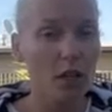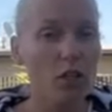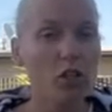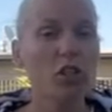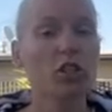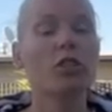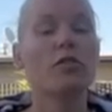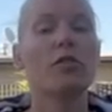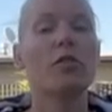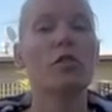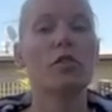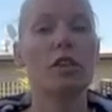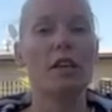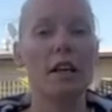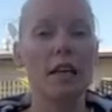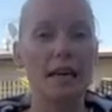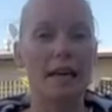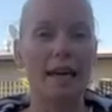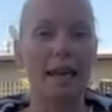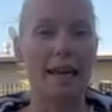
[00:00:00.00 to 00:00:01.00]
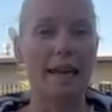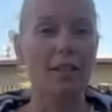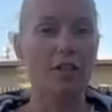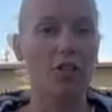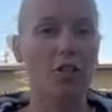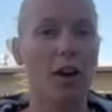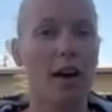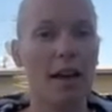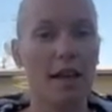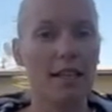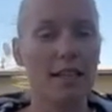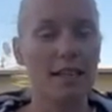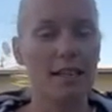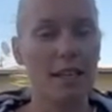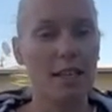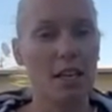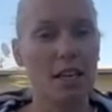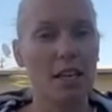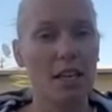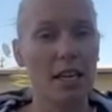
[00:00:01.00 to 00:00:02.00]
just for the electrolytes
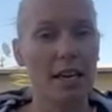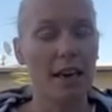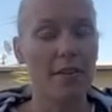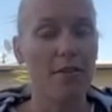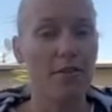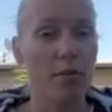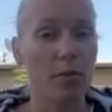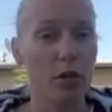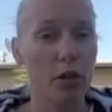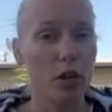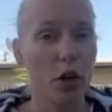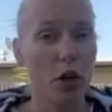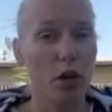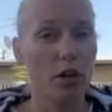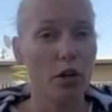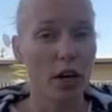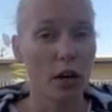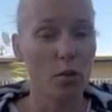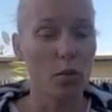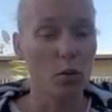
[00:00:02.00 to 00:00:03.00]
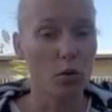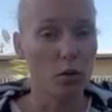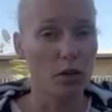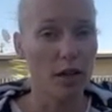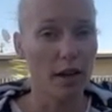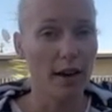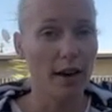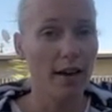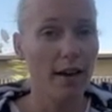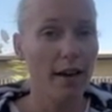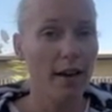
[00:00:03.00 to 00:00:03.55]
that you can get from the coconut water.